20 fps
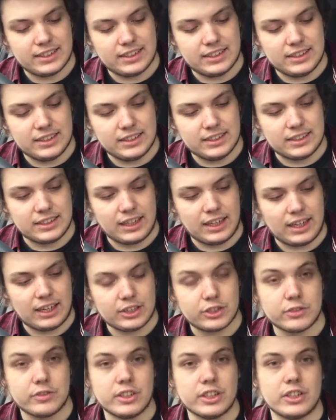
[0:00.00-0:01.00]
is
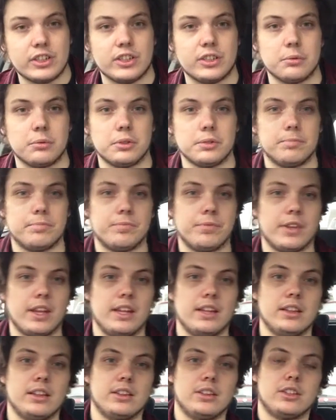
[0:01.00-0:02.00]
something that they were
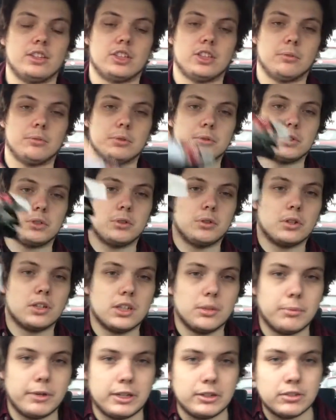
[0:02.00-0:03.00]
in the shop they were
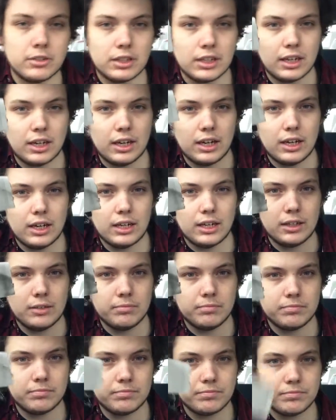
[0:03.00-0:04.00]
talking about
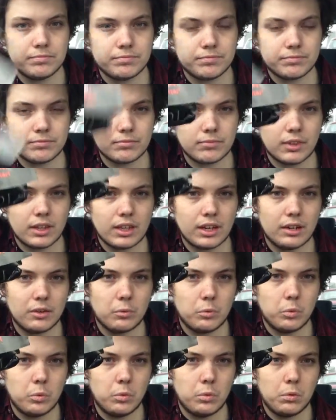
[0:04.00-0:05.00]

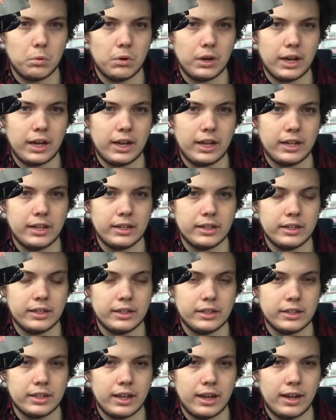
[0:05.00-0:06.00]

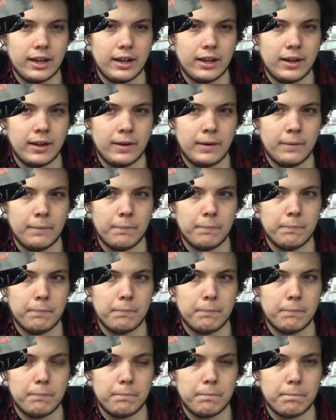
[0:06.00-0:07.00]
when I
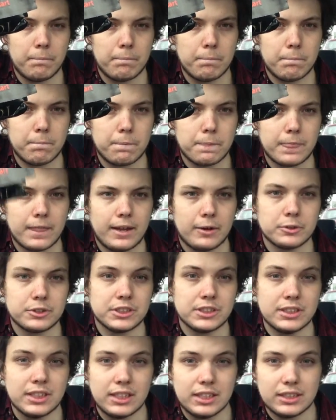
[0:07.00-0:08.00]
was
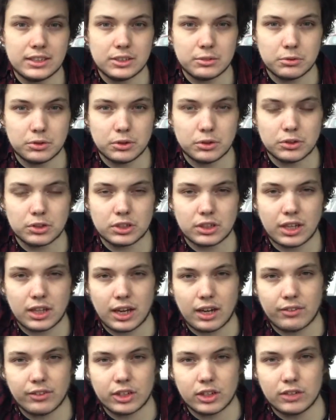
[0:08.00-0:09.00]
in there, and they were all just like
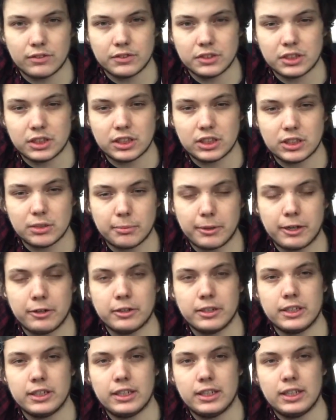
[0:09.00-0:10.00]
having a conversation
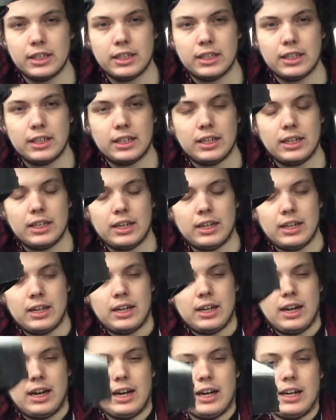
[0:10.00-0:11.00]
about it.
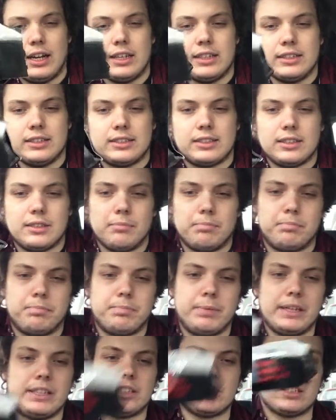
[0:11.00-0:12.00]
And
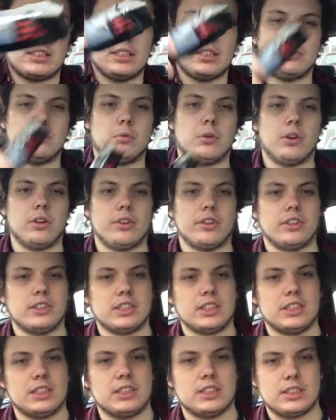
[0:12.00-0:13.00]
basically what this
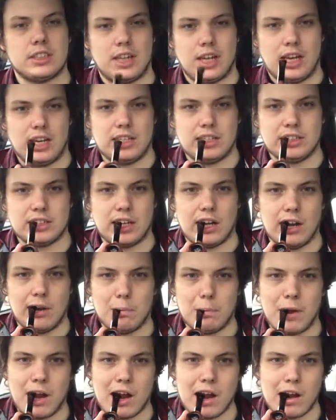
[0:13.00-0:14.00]
is they